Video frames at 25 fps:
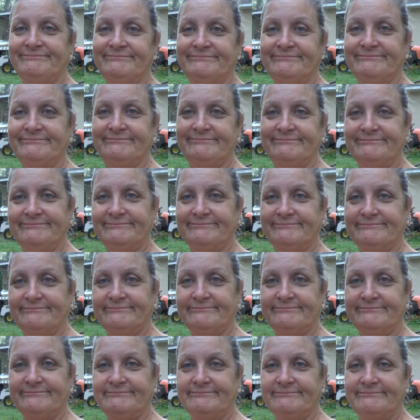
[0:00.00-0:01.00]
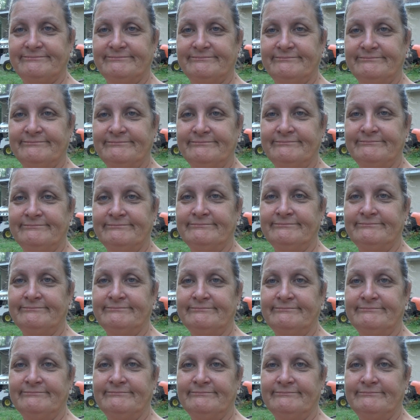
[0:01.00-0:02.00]

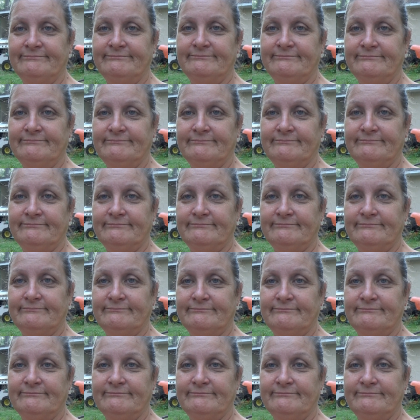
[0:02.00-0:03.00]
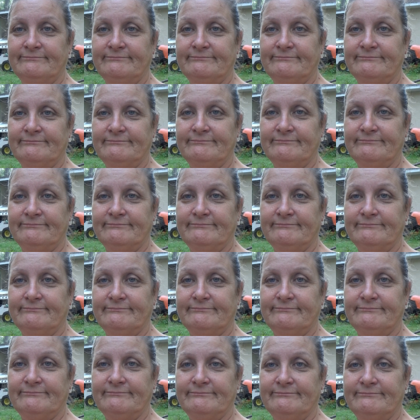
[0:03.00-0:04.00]

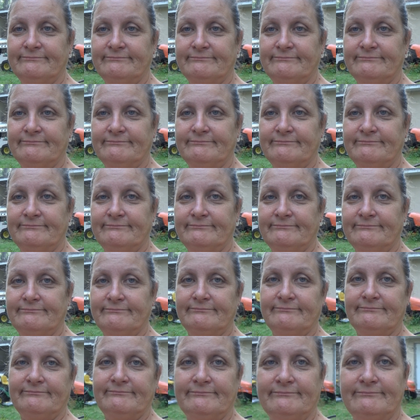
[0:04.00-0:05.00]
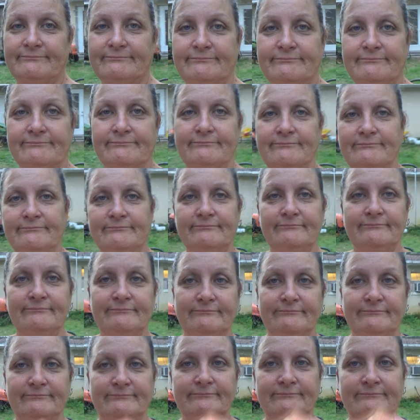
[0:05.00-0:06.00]

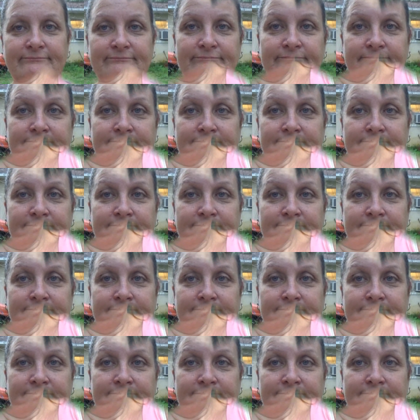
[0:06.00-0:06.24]
(no one is talking)